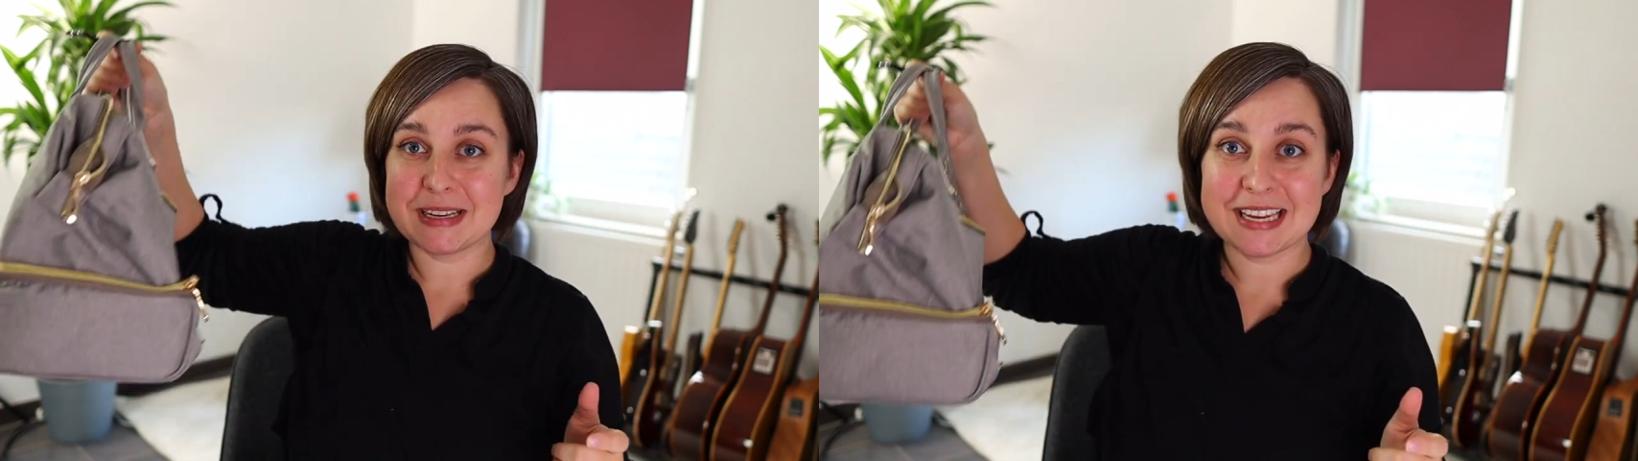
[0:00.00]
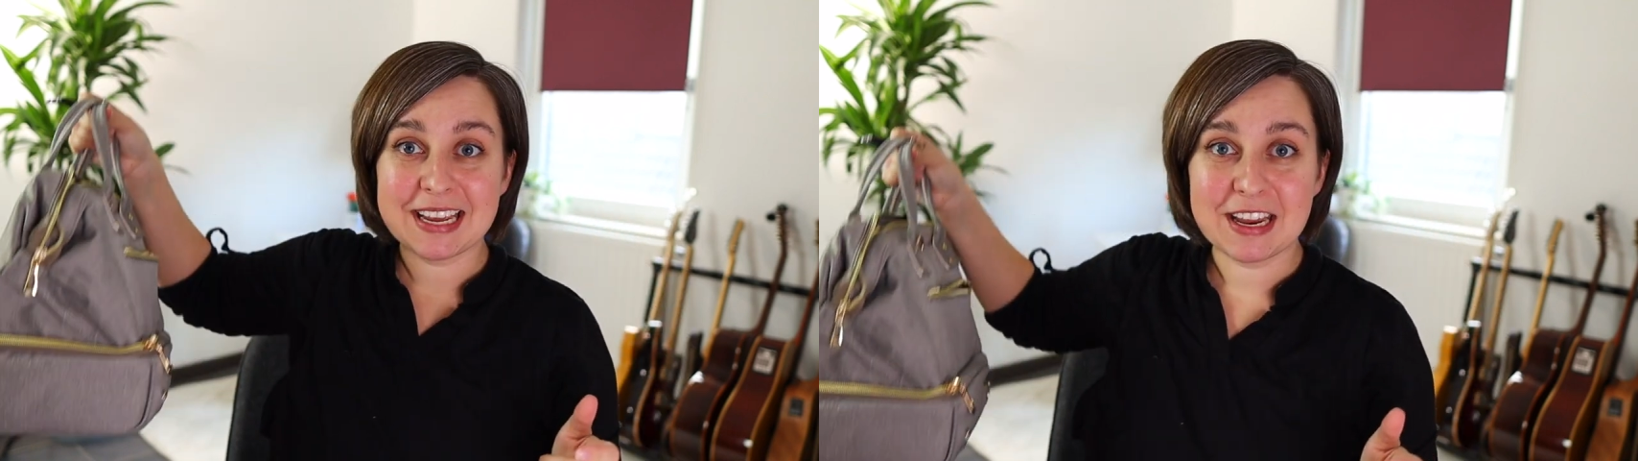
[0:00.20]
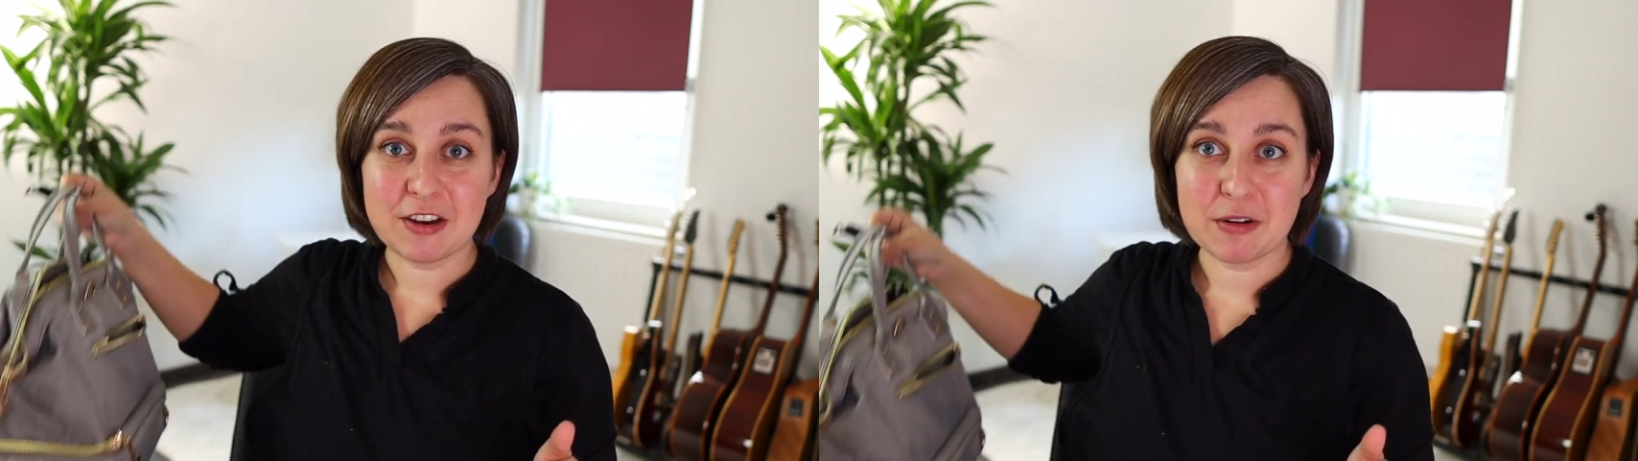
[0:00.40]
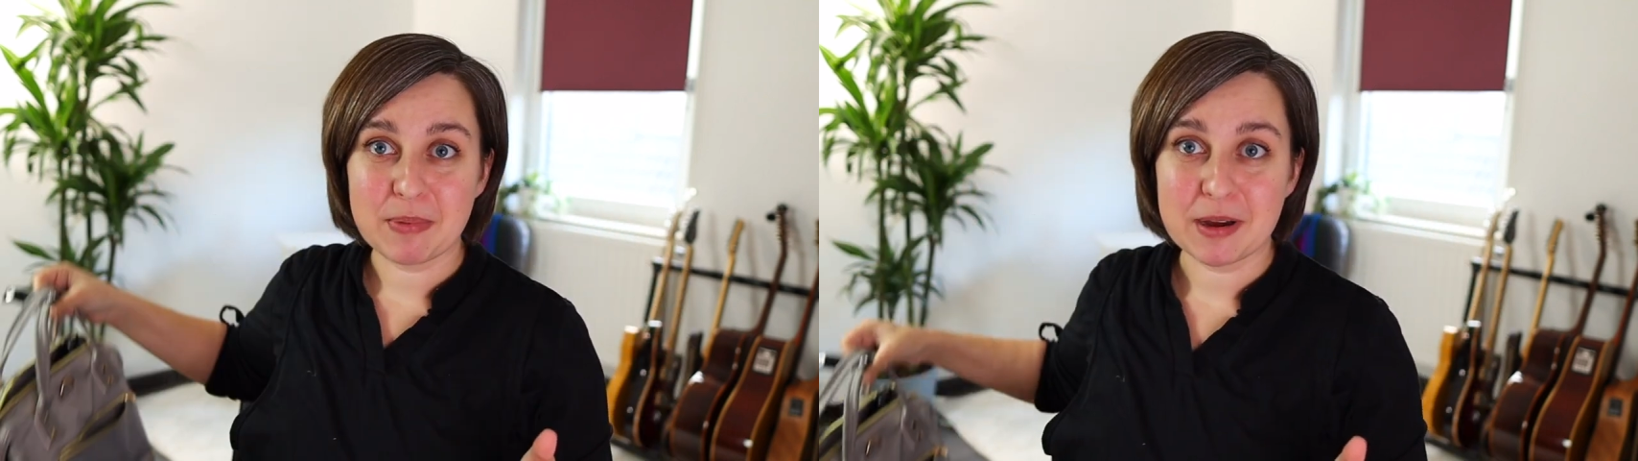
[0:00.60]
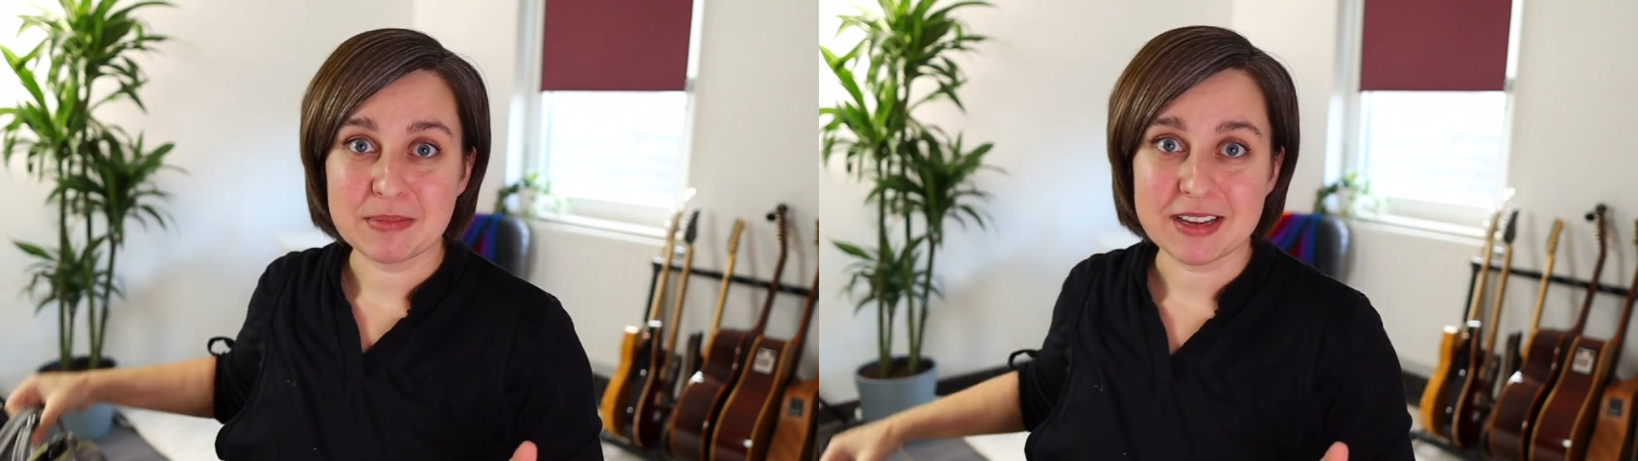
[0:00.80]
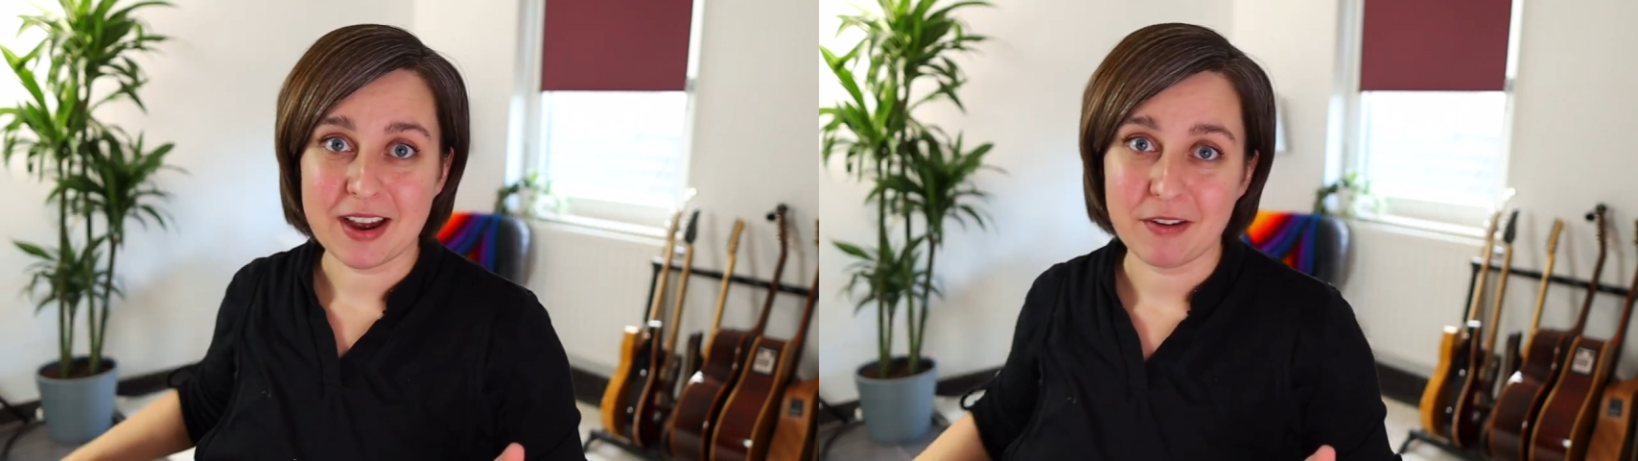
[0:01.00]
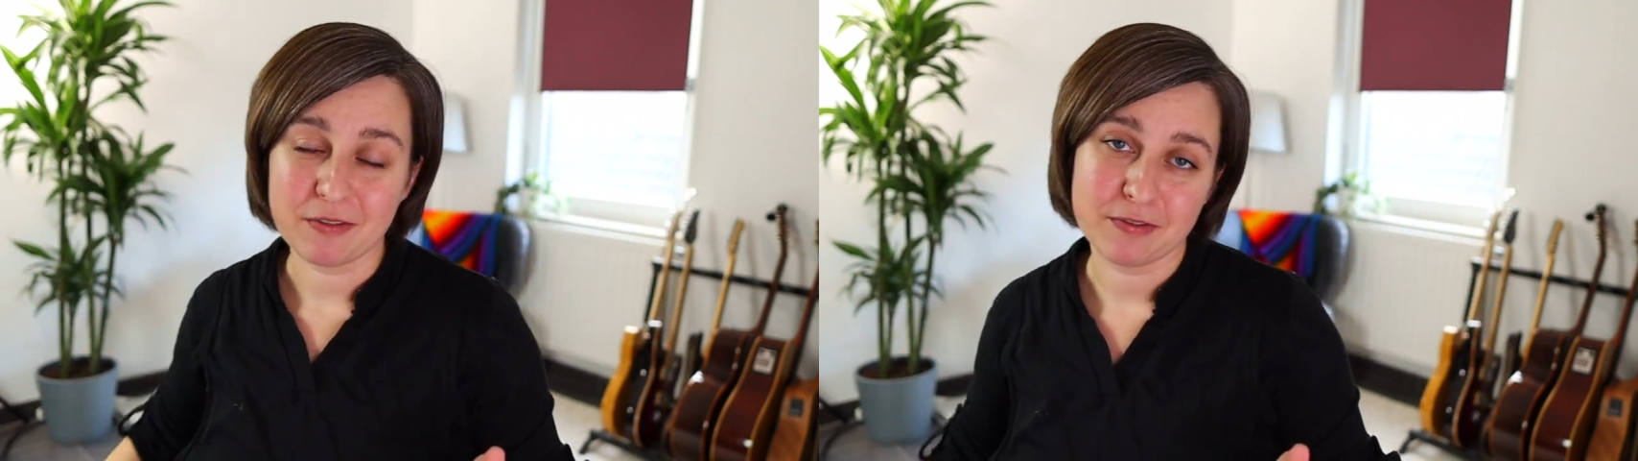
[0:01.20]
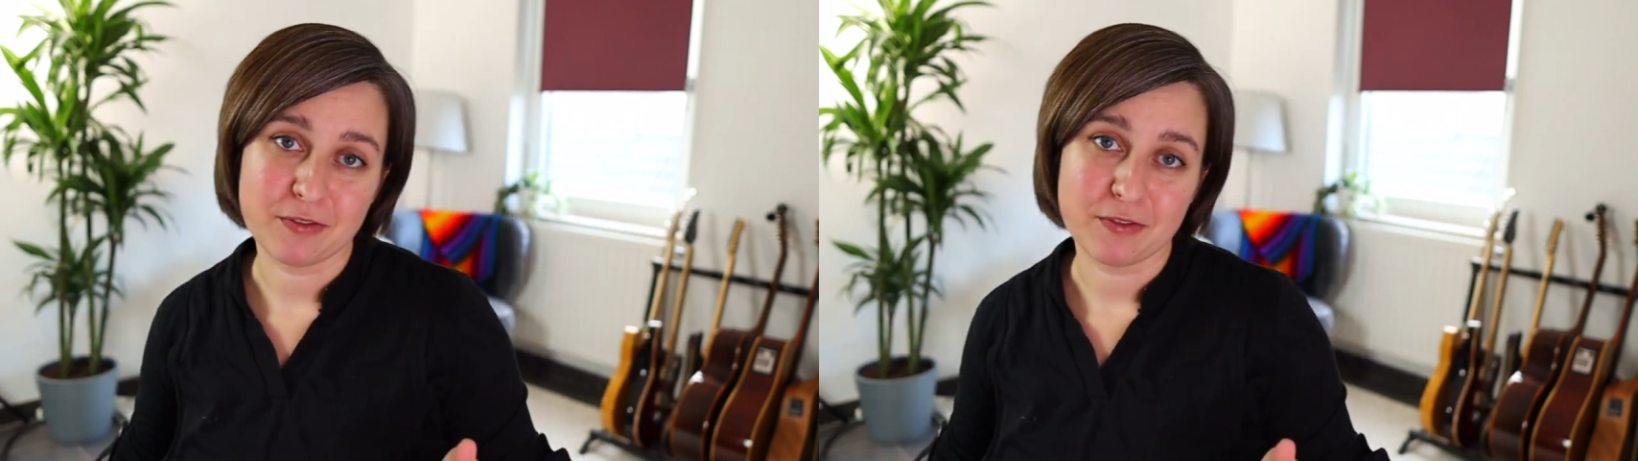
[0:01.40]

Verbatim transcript: be taking your pumps out